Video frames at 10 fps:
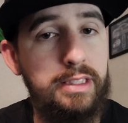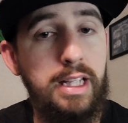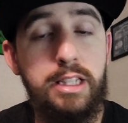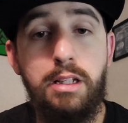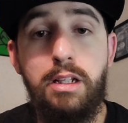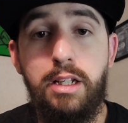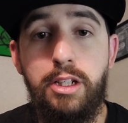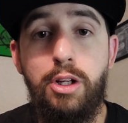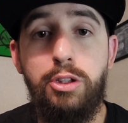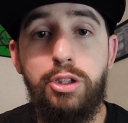at the,
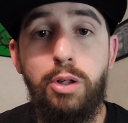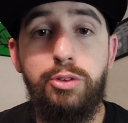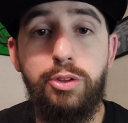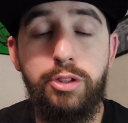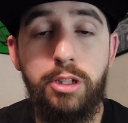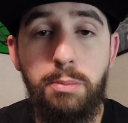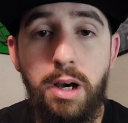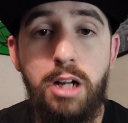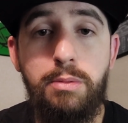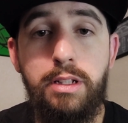it's closer to the
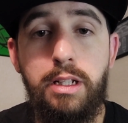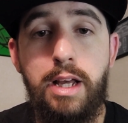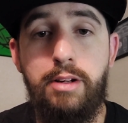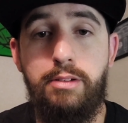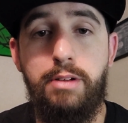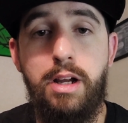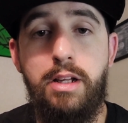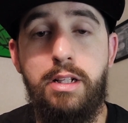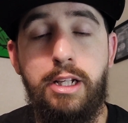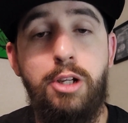bottom of the ladder,
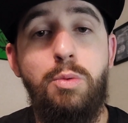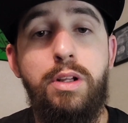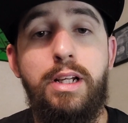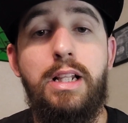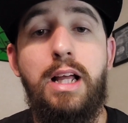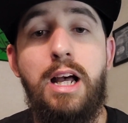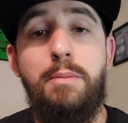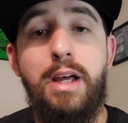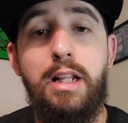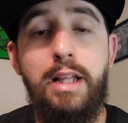right? Like, you're wanting to climb
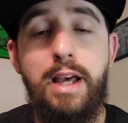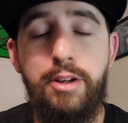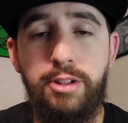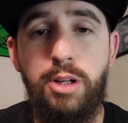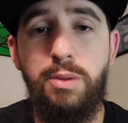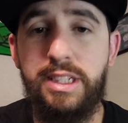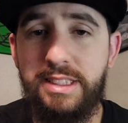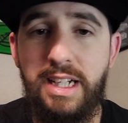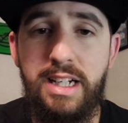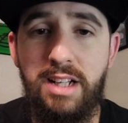that ladder. You don't want to
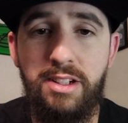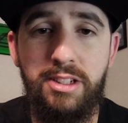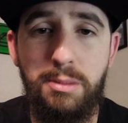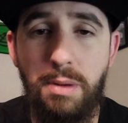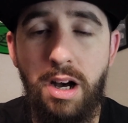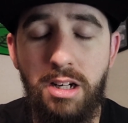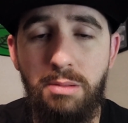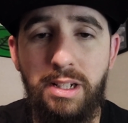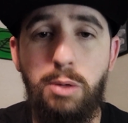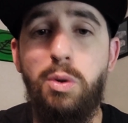stay down there at the
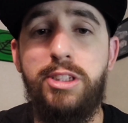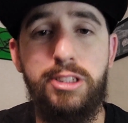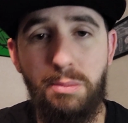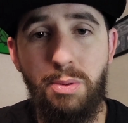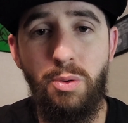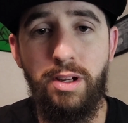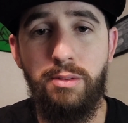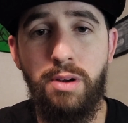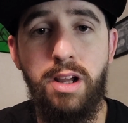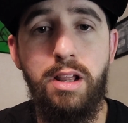bottom. Like, what's the point,
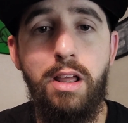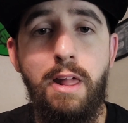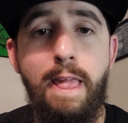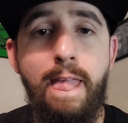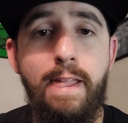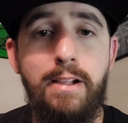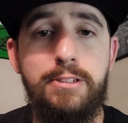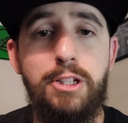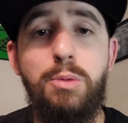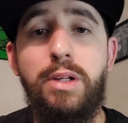right?
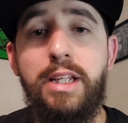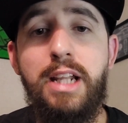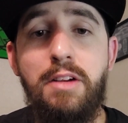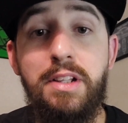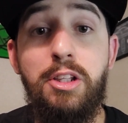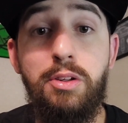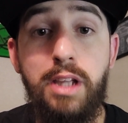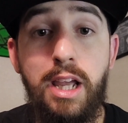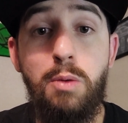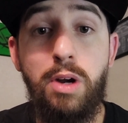So you want to get everything you
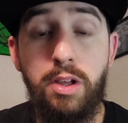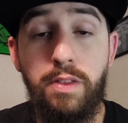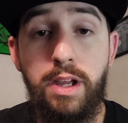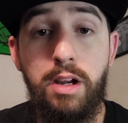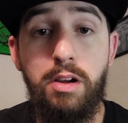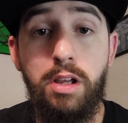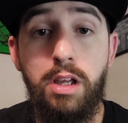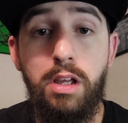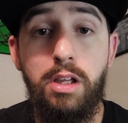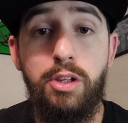can while you're there.
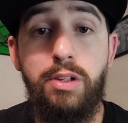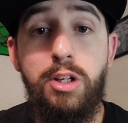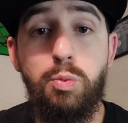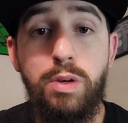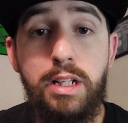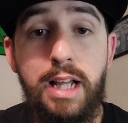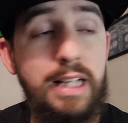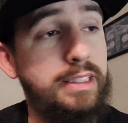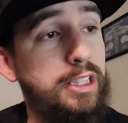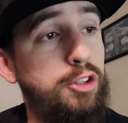You need to
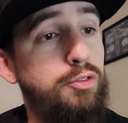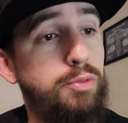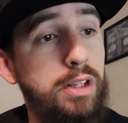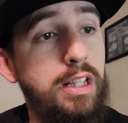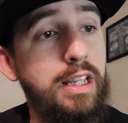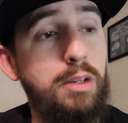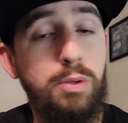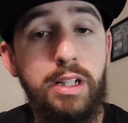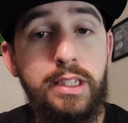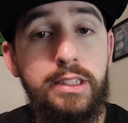realize that you've really,
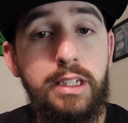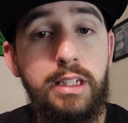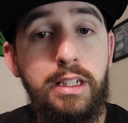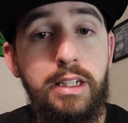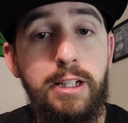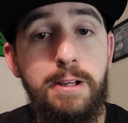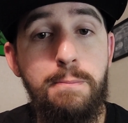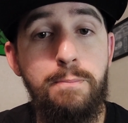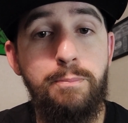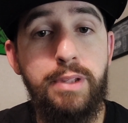realistically,
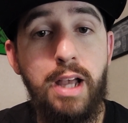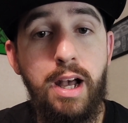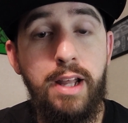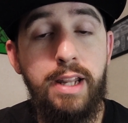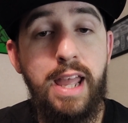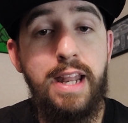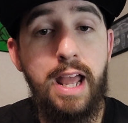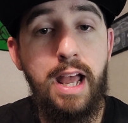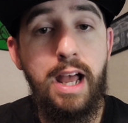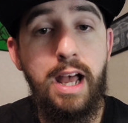got
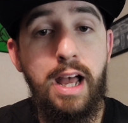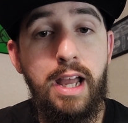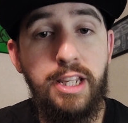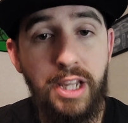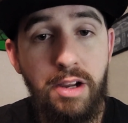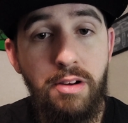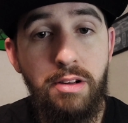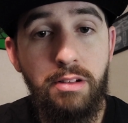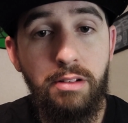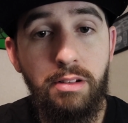a year,